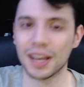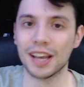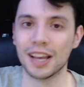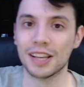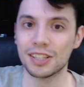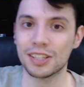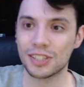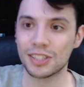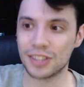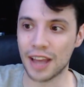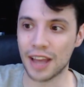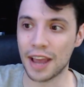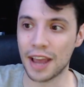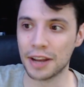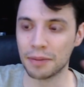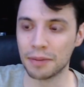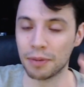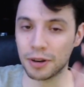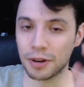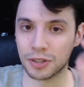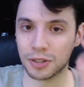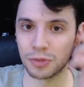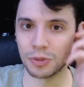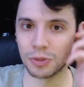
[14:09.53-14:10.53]

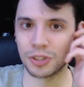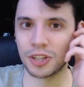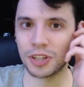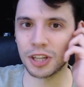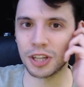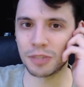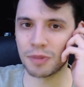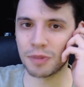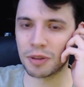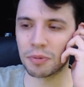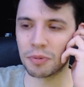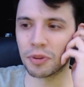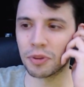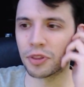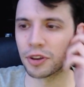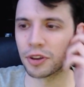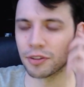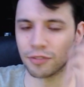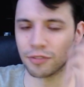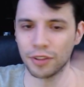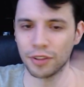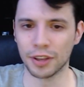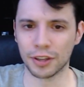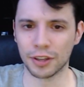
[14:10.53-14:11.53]
Standbucks, which does make me think
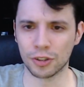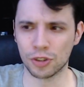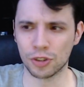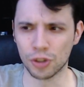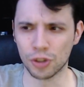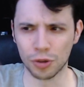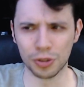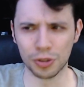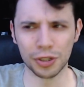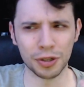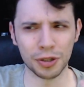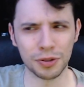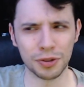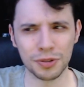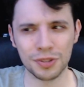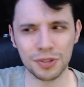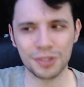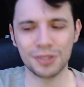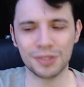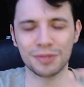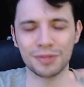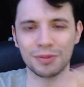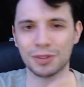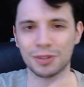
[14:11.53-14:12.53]
of, like,
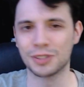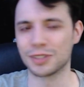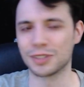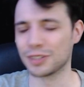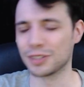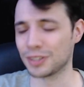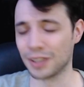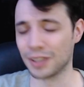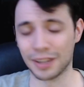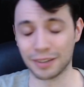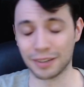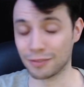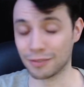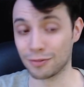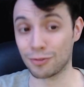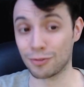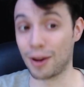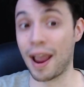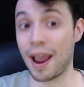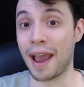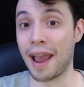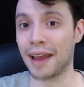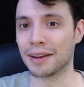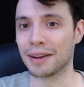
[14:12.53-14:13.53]
JoJo's, which is, like,
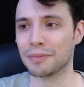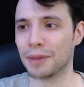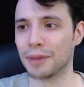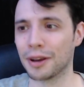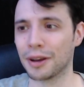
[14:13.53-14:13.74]
rad, by the